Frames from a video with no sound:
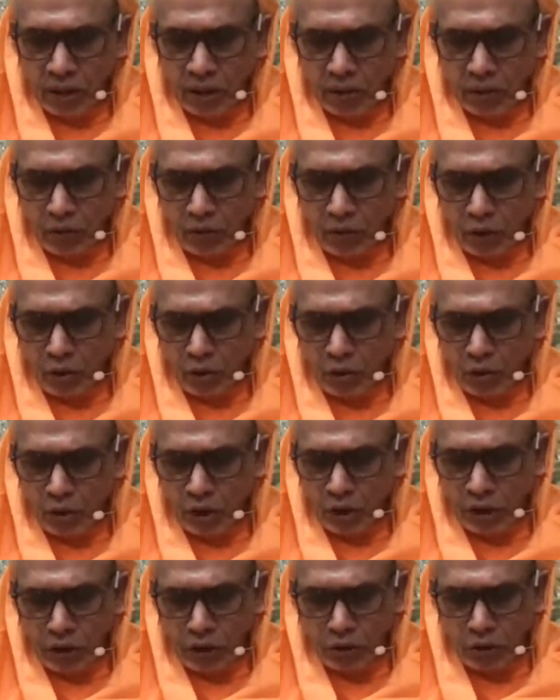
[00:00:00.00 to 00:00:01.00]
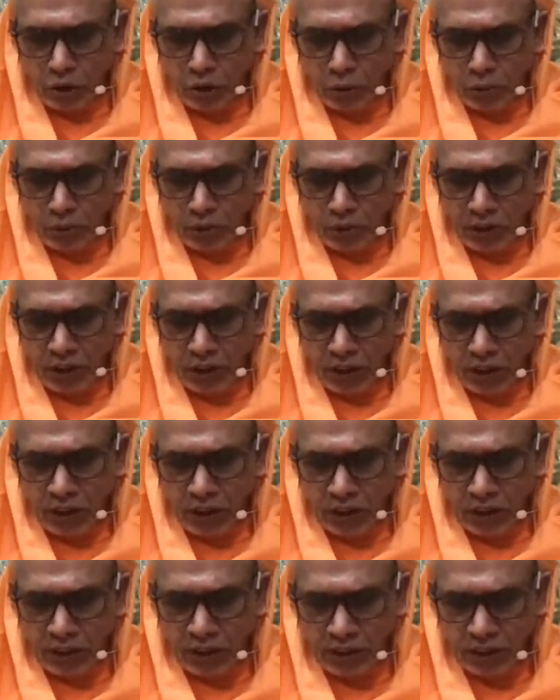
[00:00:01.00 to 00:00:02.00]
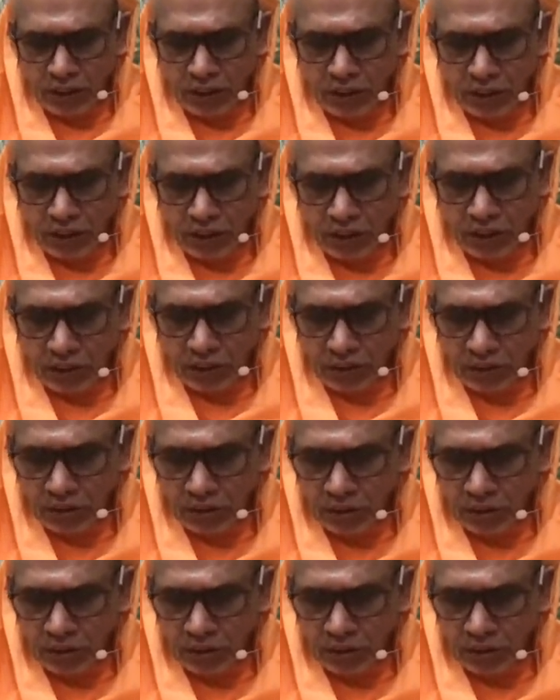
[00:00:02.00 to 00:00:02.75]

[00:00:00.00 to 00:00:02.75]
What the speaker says: Therefore, no need to speak unless needed.